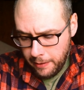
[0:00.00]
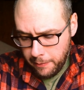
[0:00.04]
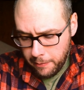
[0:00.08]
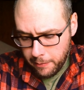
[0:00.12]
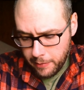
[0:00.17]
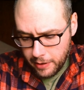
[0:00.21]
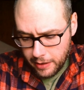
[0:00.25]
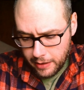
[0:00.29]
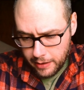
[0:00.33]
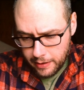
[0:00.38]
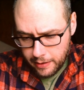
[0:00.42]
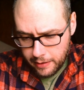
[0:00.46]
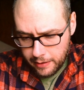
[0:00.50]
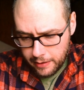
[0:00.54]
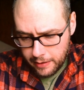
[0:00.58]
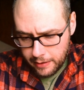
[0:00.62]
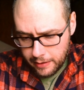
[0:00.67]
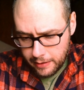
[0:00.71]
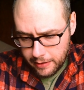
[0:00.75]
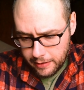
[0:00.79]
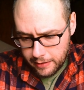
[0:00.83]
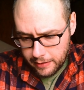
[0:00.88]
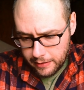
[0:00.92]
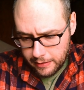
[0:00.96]
But
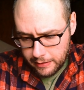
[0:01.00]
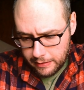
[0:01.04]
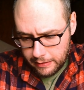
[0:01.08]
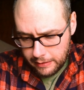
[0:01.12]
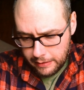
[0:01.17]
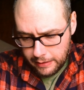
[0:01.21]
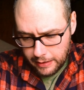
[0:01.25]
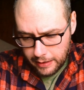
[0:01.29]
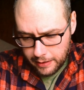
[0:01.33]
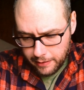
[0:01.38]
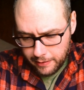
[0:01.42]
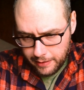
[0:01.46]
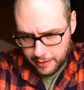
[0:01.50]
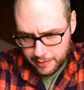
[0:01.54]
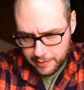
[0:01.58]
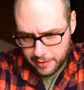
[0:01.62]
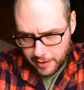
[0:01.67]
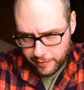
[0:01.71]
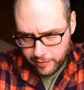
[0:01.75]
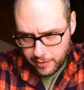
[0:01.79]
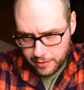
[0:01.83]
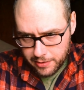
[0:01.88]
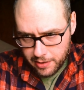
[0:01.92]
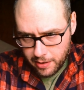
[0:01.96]
uh, yeah, it's
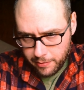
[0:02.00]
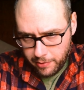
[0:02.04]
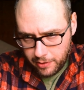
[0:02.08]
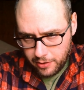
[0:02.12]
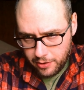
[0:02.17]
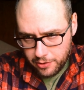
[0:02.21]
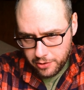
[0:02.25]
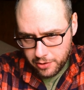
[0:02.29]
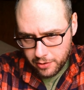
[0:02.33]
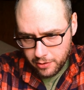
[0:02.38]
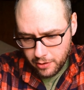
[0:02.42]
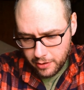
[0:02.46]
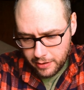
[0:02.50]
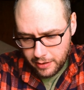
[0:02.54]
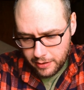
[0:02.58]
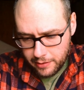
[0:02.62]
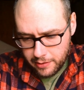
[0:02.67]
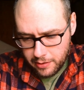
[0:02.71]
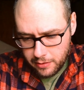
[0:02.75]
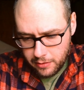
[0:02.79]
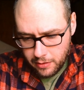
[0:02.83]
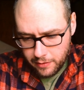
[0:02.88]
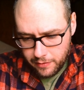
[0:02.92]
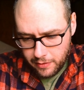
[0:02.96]
definitely something you should look
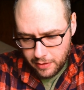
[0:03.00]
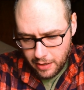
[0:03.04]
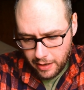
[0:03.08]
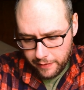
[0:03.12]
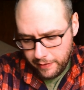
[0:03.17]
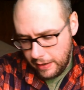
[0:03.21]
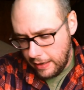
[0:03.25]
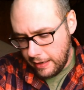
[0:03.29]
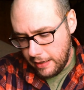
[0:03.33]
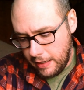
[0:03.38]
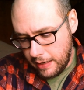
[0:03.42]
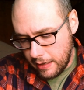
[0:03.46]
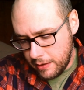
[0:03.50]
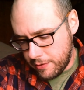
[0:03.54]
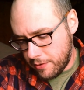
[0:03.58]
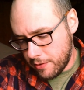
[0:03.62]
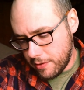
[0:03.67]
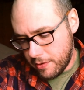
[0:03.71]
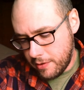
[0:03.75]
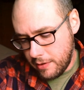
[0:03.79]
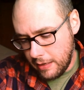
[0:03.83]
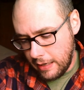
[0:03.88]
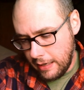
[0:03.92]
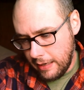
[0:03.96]
into if you have any
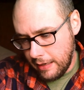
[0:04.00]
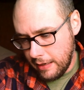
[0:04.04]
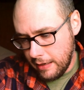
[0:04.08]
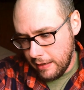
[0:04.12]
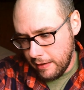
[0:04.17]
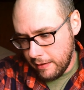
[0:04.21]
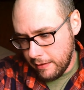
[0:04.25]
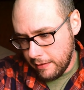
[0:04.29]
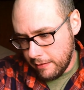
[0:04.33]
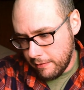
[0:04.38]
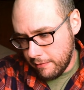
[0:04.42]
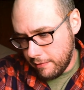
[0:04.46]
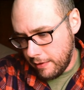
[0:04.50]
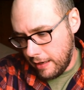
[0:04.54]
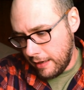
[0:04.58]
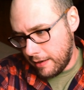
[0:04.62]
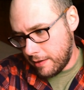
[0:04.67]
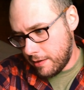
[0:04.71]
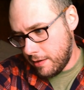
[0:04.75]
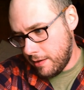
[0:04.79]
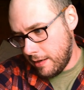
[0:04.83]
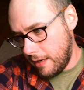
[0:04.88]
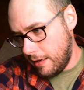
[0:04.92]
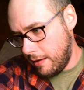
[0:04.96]
interest in
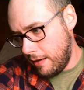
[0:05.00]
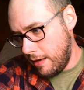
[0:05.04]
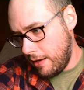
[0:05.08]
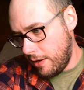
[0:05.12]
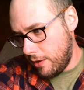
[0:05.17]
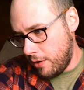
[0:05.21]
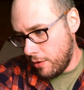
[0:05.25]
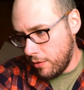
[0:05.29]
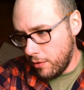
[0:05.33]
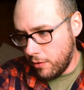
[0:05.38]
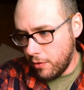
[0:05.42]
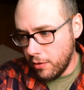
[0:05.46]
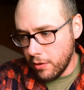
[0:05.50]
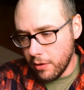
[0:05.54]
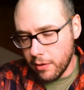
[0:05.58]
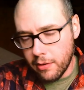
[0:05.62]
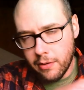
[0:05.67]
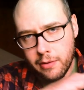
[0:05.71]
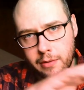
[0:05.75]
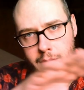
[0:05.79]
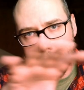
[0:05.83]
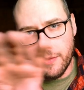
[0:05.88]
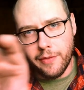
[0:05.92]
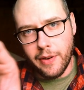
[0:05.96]
extending
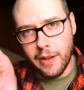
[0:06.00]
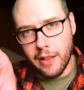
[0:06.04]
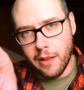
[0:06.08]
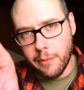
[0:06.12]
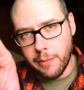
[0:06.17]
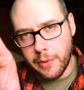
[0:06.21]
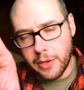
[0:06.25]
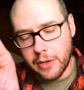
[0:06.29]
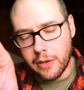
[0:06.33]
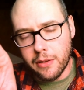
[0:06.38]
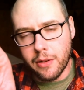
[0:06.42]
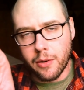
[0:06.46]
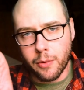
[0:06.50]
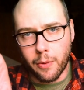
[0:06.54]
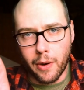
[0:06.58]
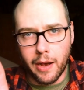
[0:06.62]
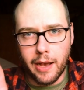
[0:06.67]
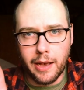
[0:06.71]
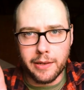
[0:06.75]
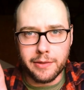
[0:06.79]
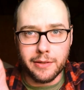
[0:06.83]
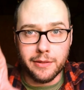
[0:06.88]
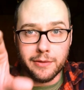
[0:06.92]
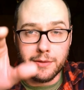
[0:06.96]
your developmental
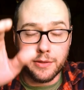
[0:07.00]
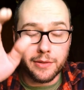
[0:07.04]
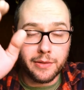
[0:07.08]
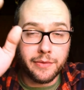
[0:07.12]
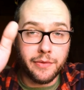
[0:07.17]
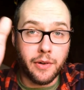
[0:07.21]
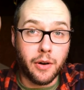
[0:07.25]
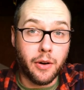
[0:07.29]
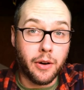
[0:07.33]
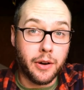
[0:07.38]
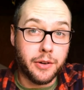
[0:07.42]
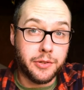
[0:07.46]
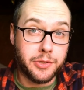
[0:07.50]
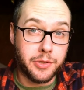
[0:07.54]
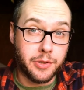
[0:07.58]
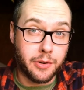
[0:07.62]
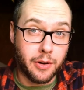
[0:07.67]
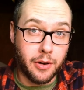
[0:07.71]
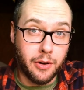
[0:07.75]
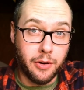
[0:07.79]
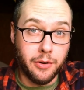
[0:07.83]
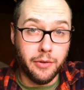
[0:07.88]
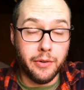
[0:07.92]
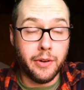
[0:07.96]
horizons as far as
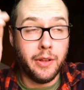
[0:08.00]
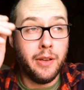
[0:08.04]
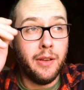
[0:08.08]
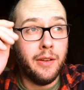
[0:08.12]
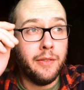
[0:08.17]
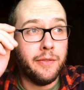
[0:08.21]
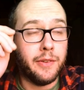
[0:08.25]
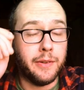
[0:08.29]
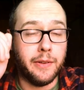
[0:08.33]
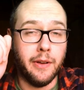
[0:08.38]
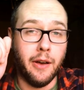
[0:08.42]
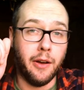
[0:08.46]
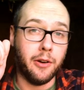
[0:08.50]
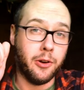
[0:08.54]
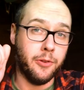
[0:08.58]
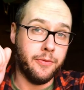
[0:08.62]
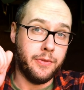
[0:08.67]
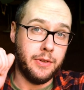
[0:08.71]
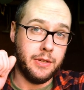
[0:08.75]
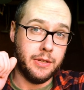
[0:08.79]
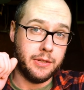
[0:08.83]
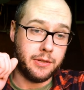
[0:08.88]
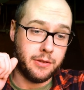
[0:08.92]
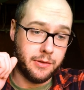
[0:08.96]
your own
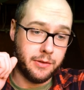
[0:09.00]
photography is